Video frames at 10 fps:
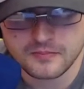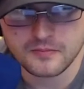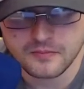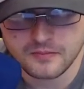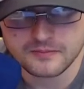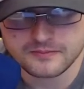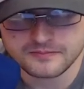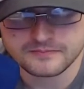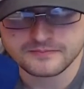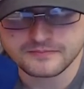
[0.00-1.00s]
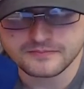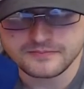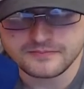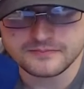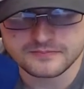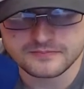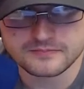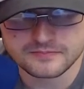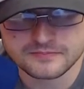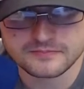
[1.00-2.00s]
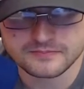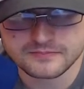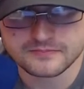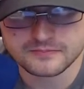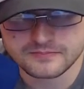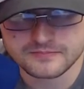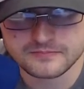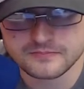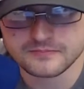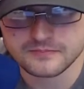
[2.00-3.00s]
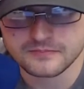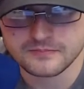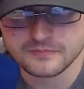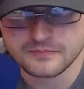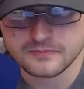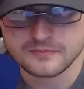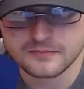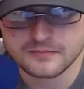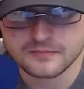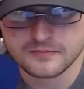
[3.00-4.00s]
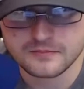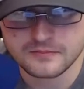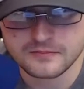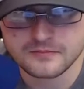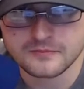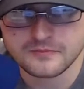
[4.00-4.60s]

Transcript: This person isn't speaking.